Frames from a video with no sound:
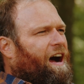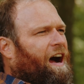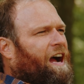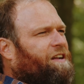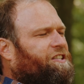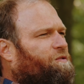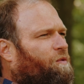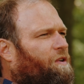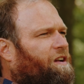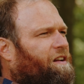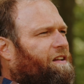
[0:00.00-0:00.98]
I just
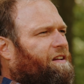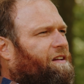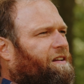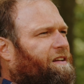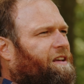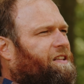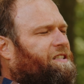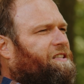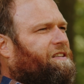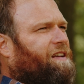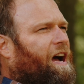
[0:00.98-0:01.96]
want
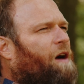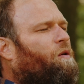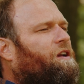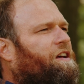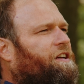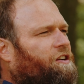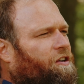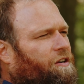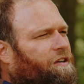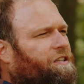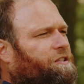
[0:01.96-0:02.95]
it. I want to
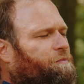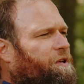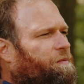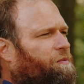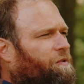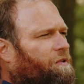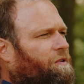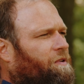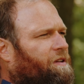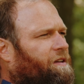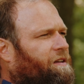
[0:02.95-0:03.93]
encourage
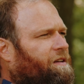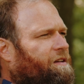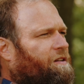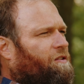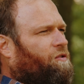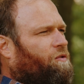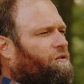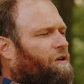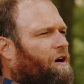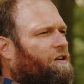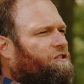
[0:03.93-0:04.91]
people
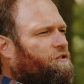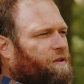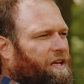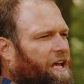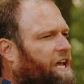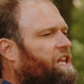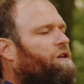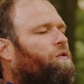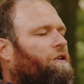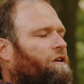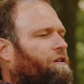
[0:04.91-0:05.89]
who are doing any
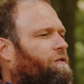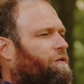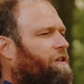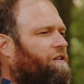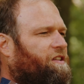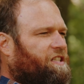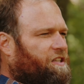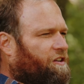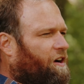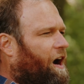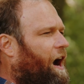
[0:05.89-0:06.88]
work, whether mm. it's in
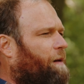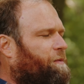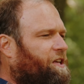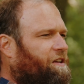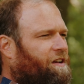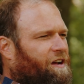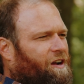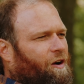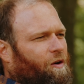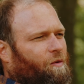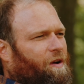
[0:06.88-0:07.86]
your hobby
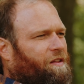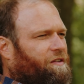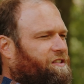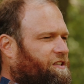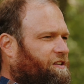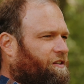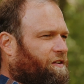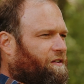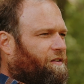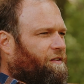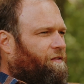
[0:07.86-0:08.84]
right. or whether it's in
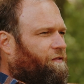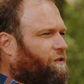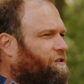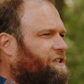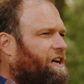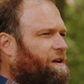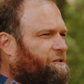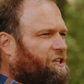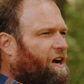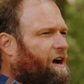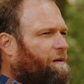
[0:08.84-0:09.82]
your full time
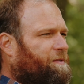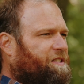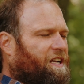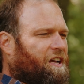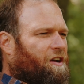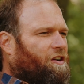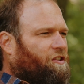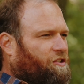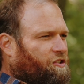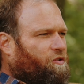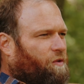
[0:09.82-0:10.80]
job, is like
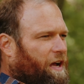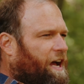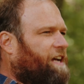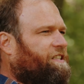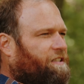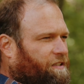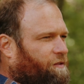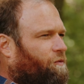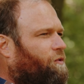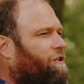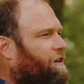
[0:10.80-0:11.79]
do excellent
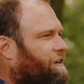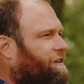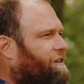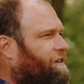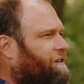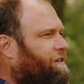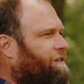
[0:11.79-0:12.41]
work. That's right.